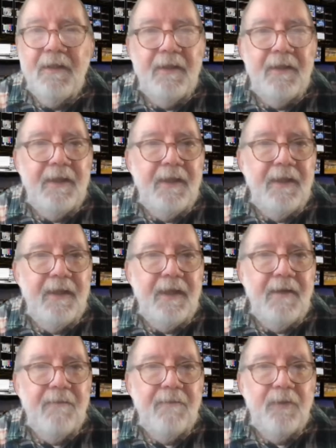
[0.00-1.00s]
the day
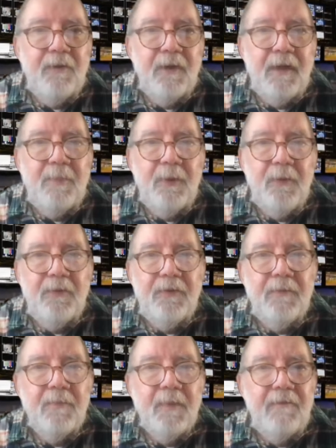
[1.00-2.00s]
after I
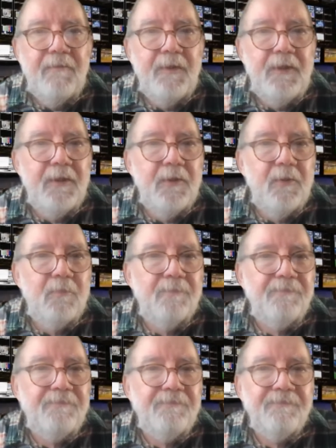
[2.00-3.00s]
posted my video
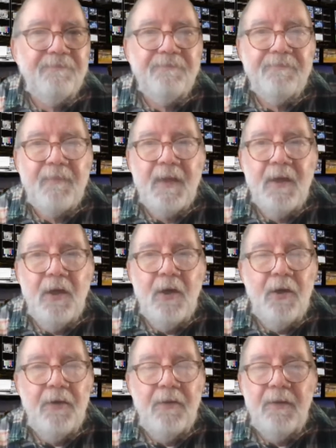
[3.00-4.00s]

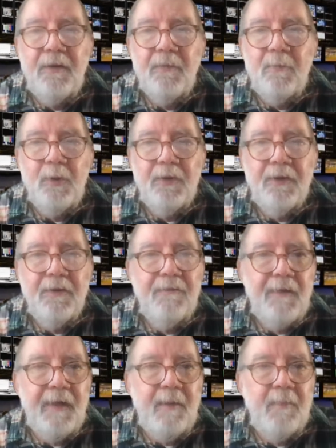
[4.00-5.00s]
on the book
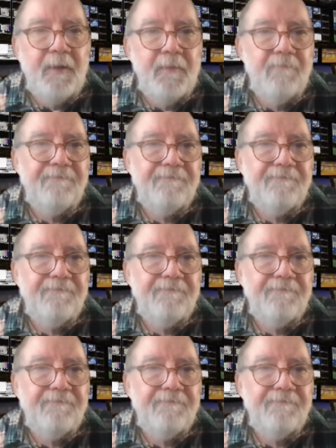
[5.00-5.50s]
Famine.